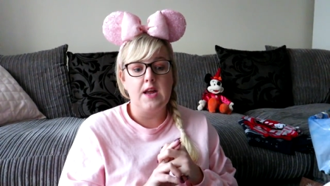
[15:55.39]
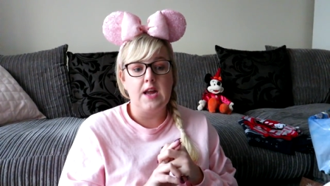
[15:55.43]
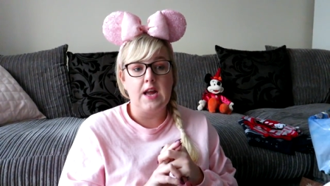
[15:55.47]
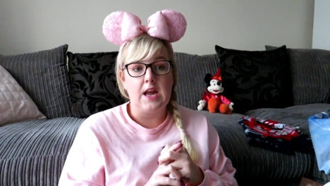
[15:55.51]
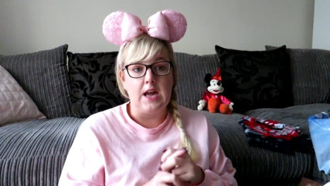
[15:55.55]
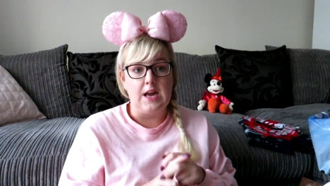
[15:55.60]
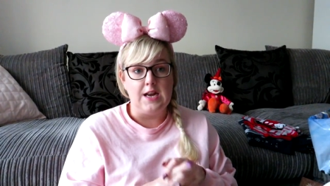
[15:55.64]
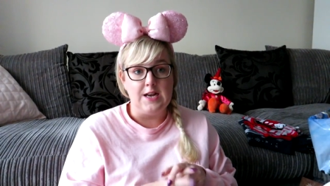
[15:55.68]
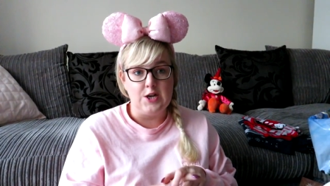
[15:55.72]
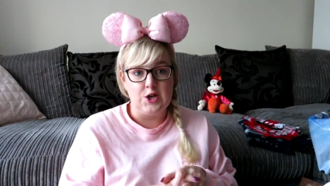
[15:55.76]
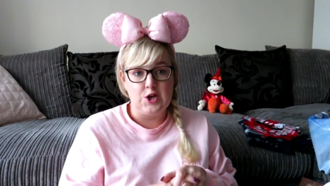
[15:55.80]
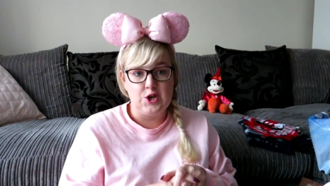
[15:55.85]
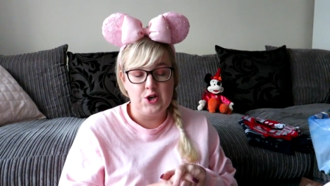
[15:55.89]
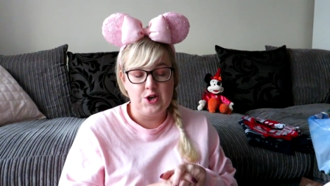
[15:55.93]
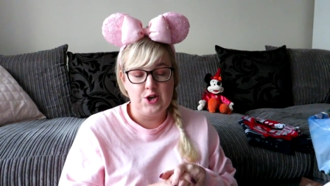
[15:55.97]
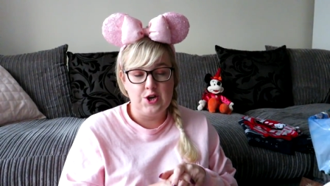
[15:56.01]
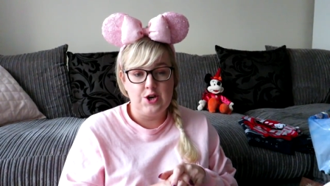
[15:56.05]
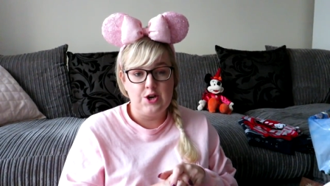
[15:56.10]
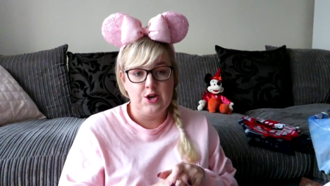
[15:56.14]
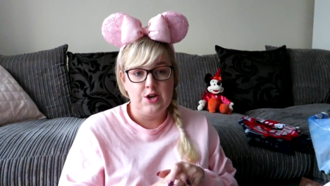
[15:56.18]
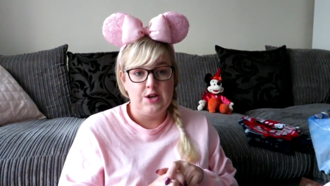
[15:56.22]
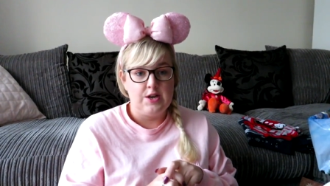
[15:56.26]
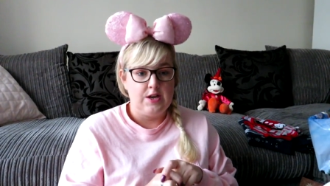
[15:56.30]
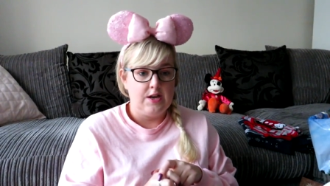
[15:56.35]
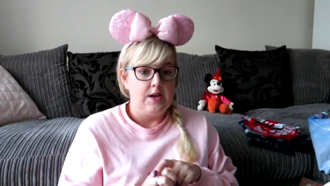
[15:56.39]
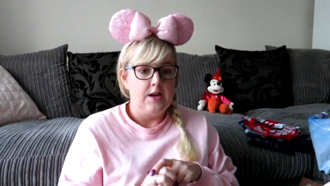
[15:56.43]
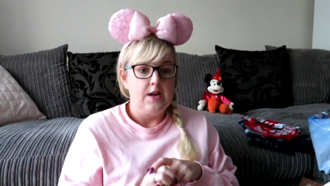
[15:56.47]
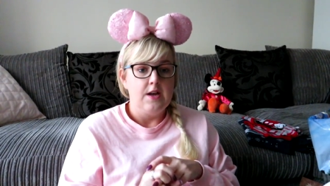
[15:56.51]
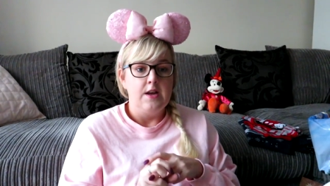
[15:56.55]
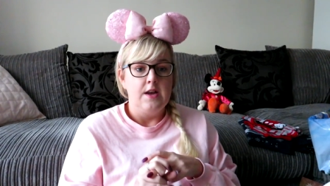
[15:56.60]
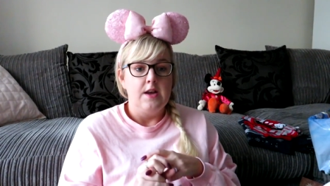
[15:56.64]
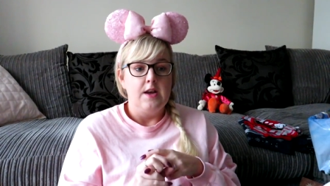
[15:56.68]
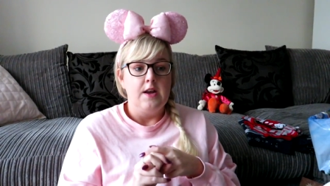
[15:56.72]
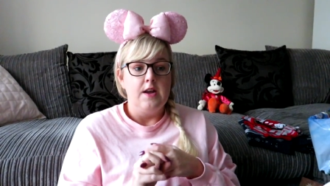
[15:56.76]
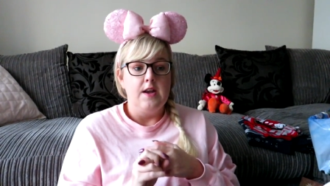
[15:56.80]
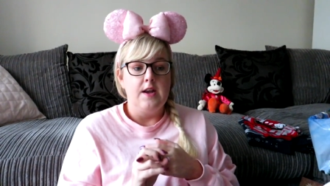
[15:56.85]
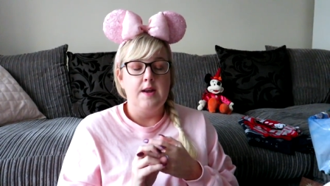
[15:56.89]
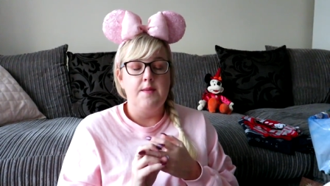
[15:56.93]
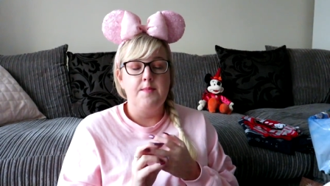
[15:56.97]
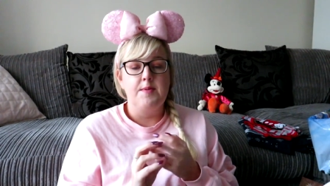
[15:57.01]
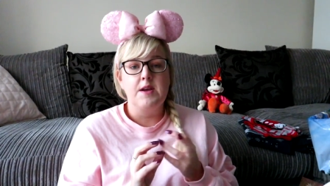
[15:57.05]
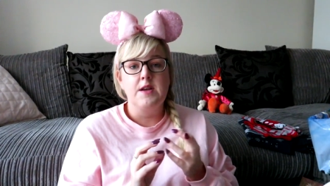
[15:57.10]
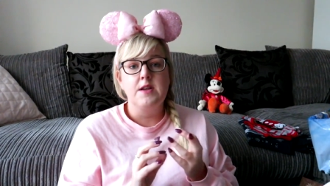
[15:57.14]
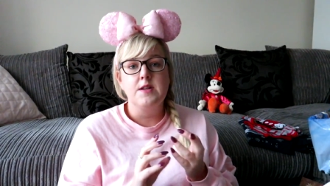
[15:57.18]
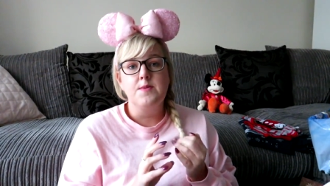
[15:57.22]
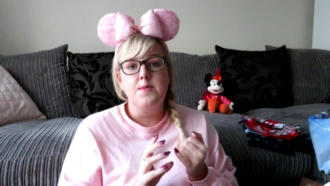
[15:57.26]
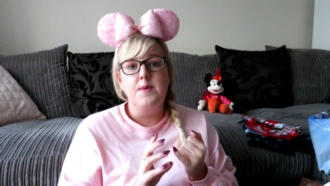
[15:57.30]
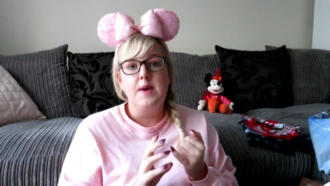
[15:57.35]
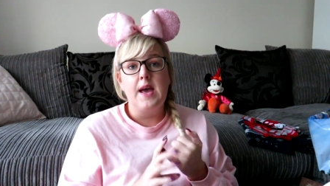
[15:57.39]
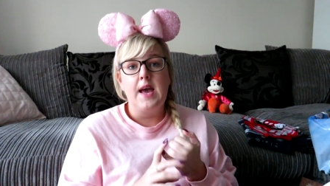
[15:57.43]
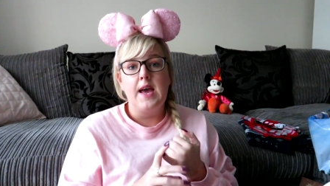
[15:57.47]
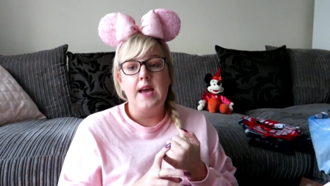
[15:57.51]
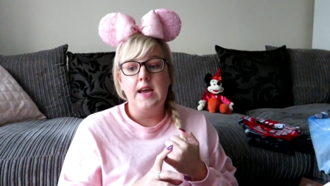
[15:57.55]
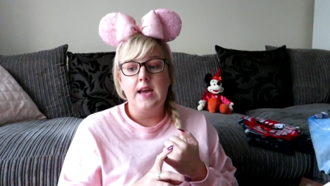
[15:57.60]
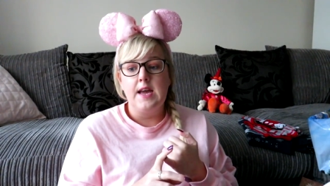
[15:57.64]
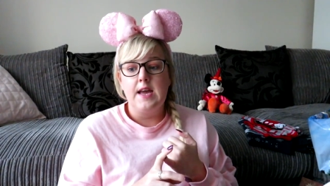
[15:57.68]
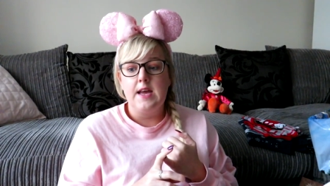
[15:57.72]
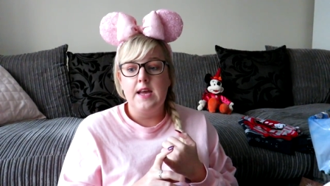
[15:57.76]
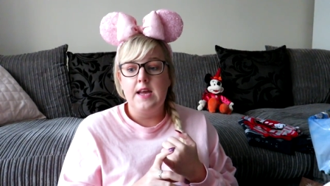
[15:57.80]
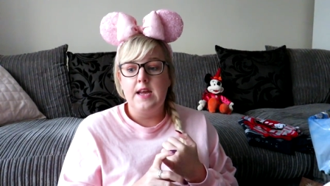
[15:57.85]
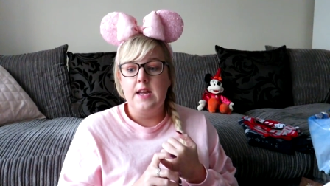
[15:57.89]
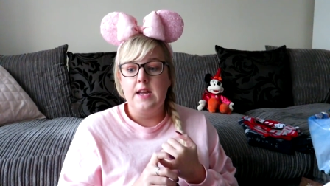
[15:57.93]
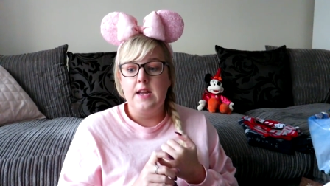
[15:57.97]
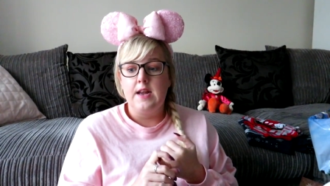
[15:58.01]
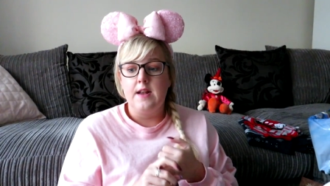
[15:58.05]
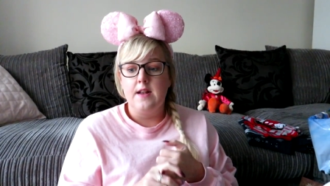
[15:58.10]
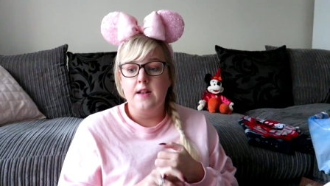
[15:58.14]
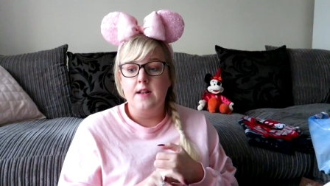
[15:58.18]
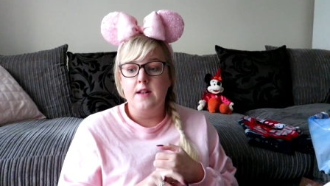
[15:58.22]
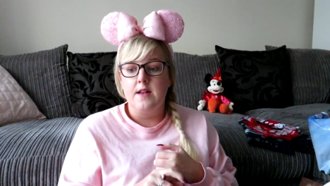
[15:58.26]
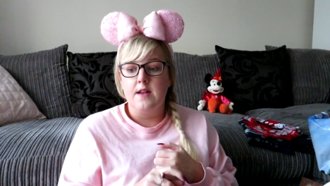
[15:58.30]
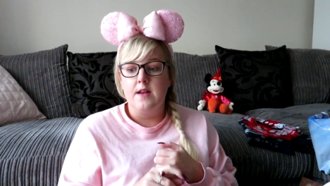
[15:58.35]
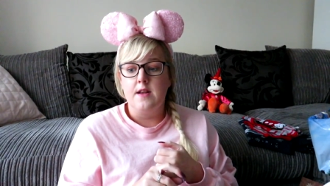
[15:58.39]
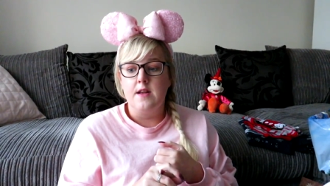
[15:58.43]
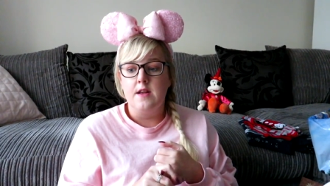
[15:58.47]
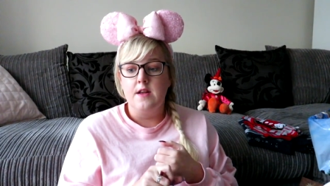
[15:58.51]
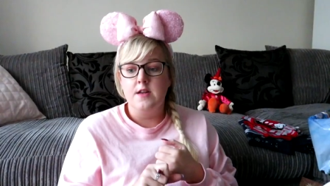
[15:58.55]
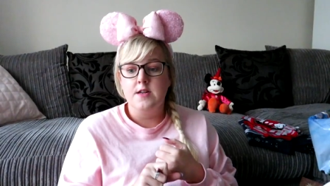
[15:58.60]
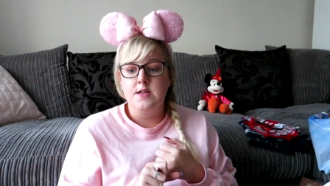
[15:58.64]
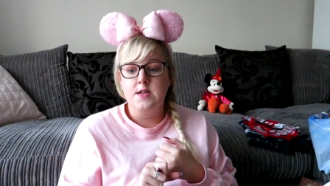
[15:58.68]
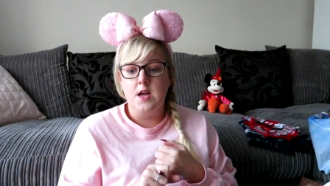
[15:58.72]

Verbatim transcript: each. Now, because we ate in